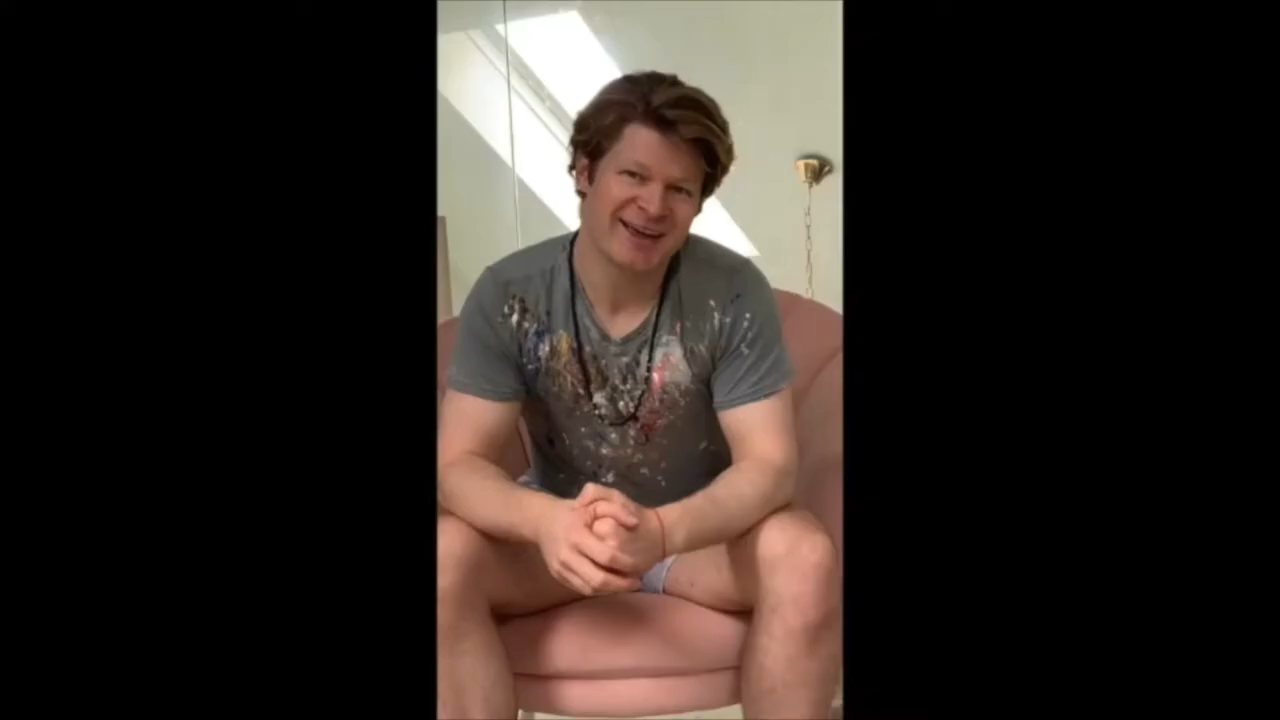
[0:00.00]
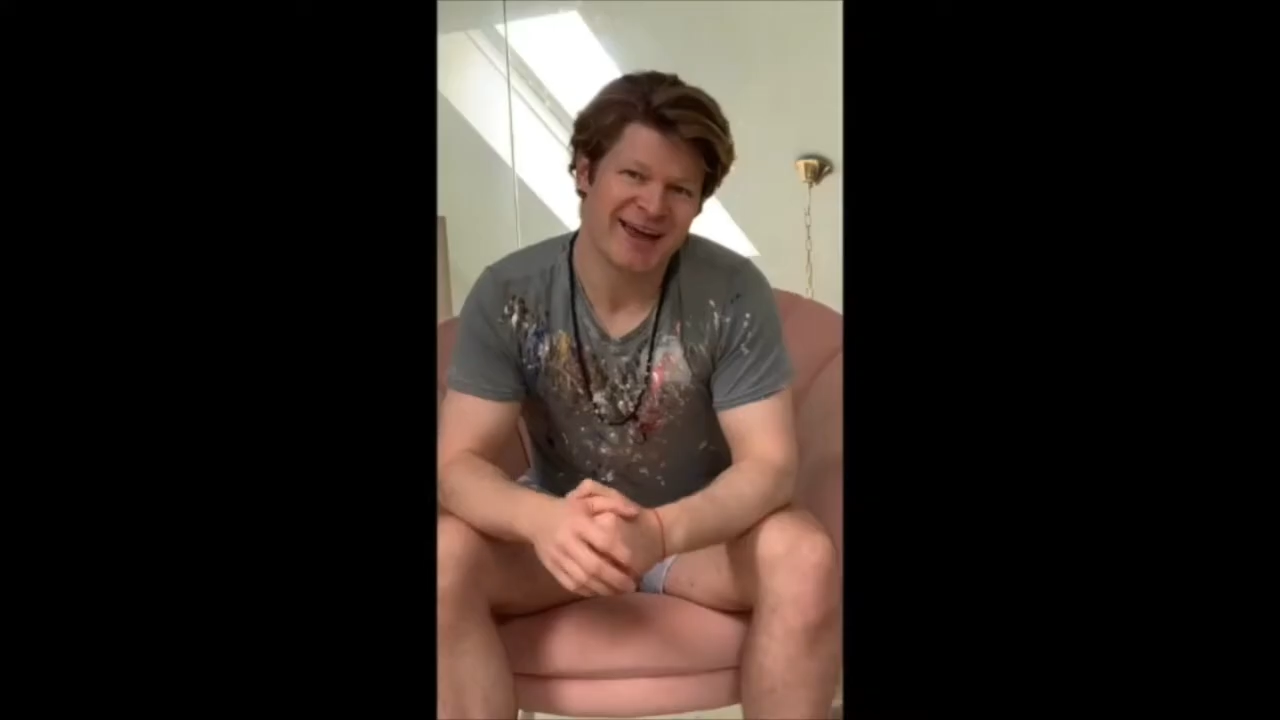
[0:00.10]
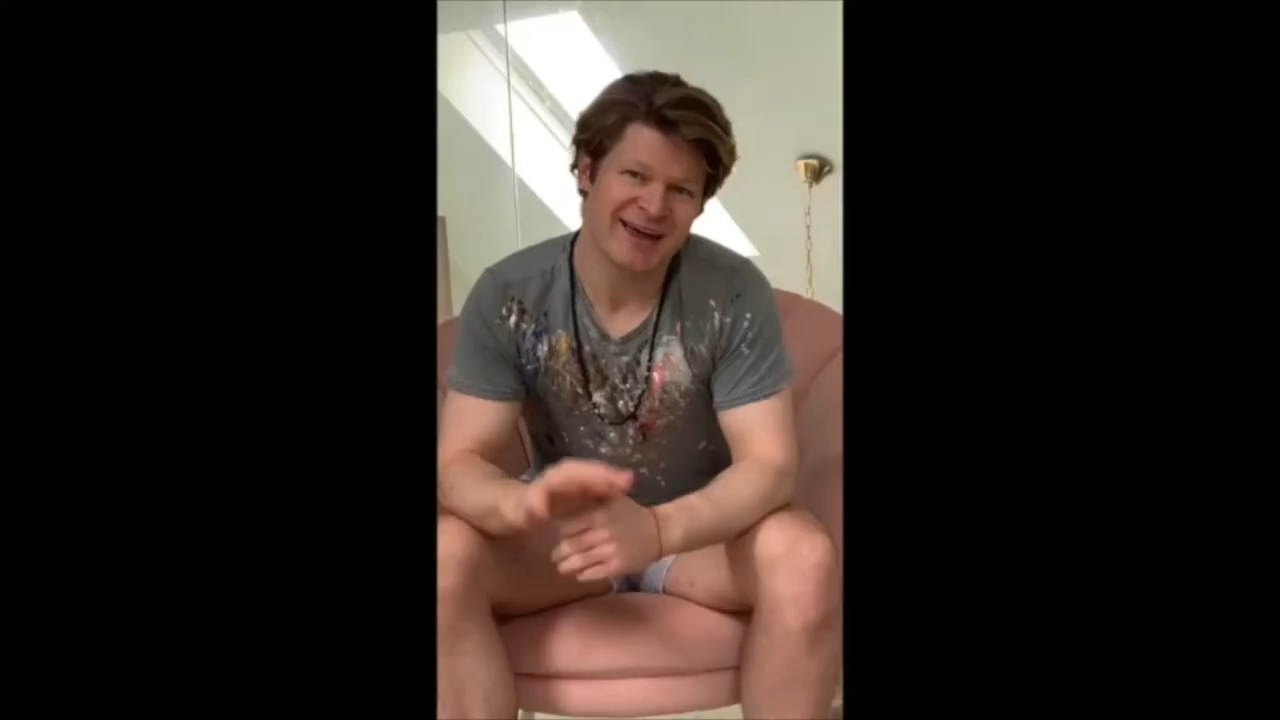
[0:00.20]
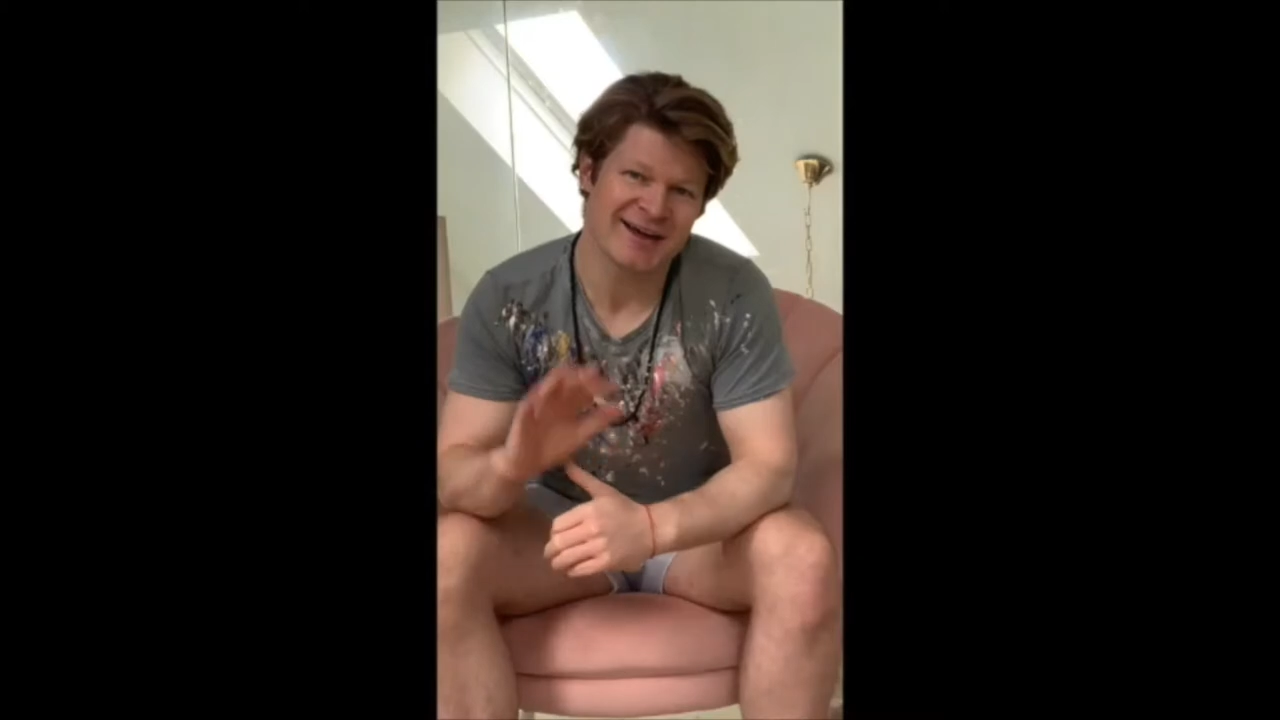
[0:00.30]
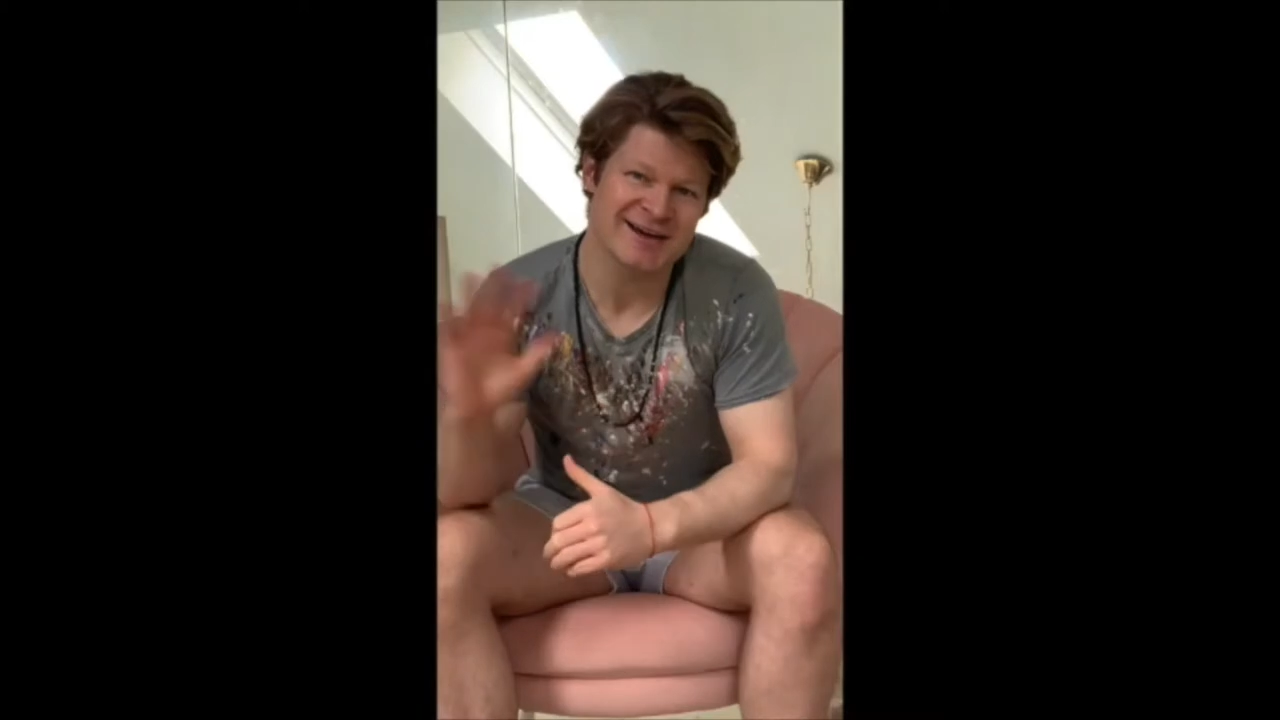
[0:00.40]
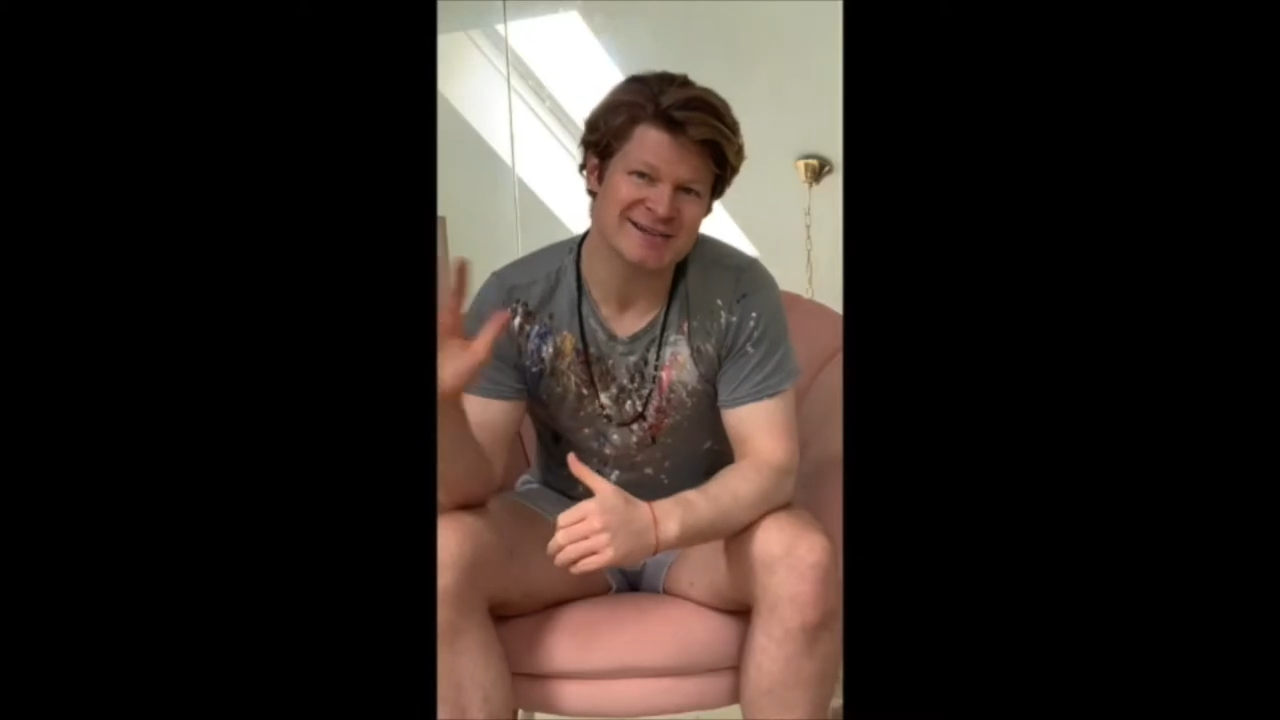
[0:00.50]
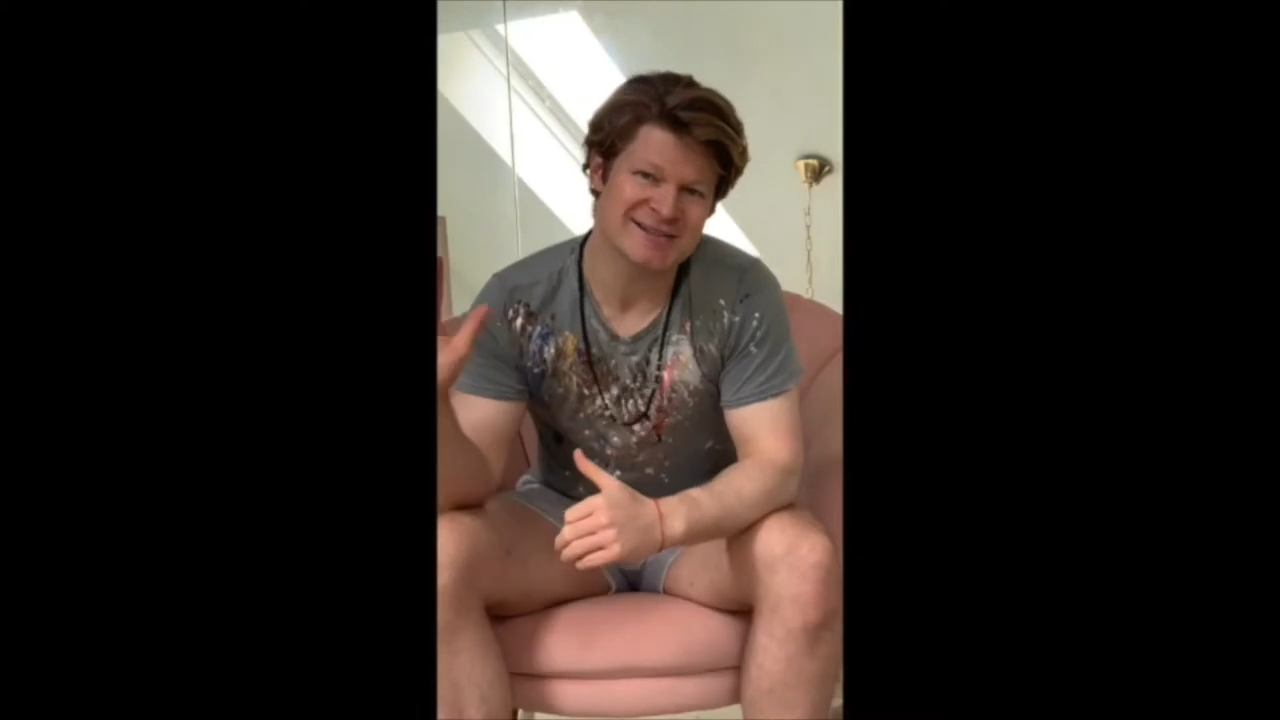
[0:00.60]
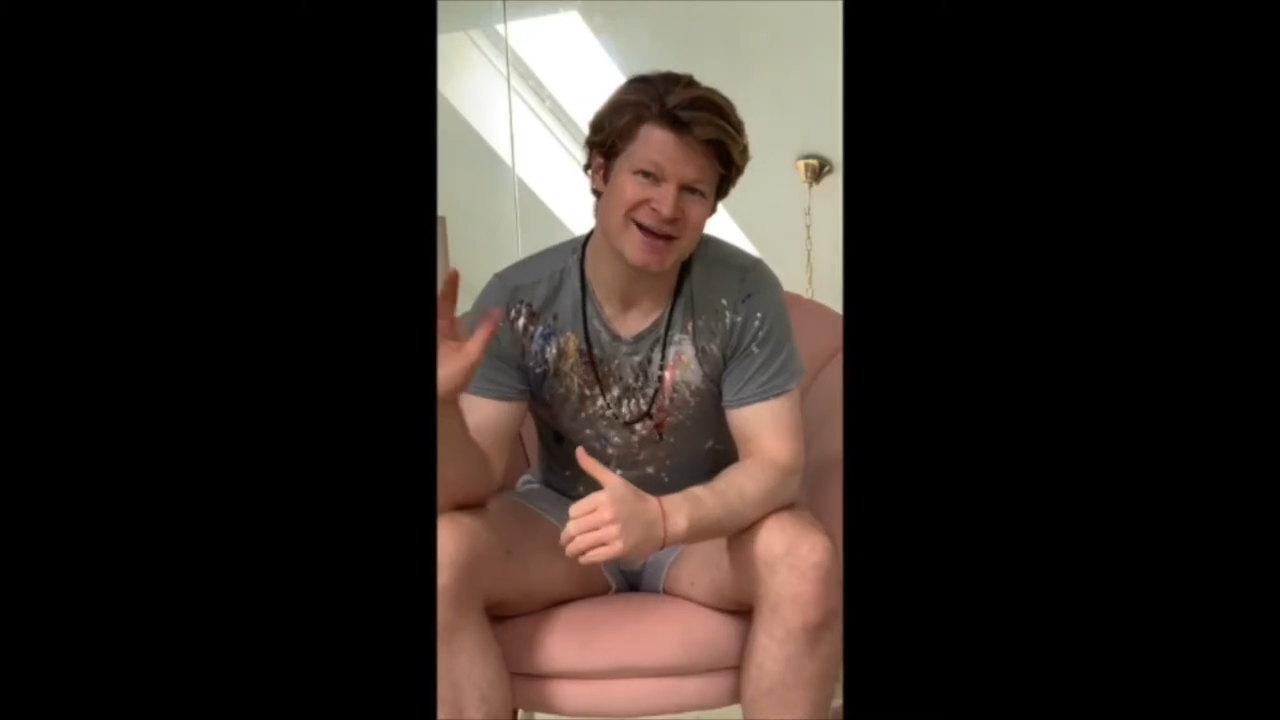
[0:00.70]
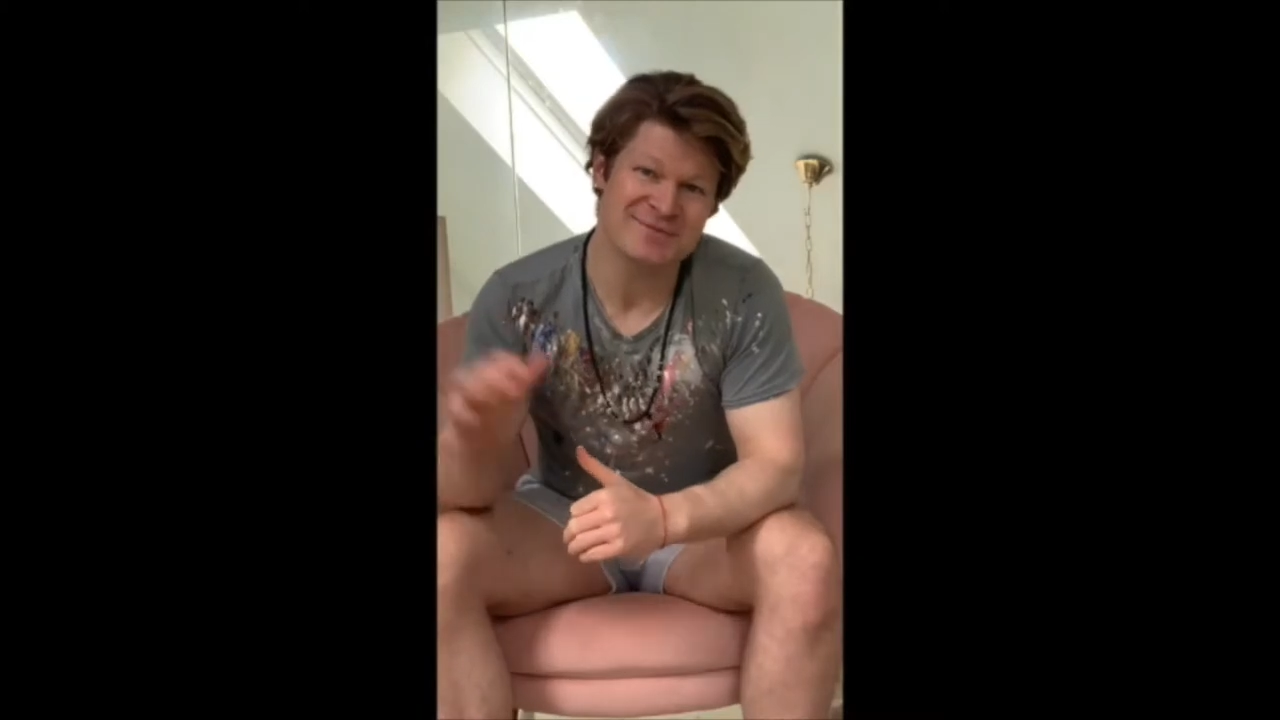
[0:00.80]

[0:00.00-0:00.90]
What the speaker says: Hey guys,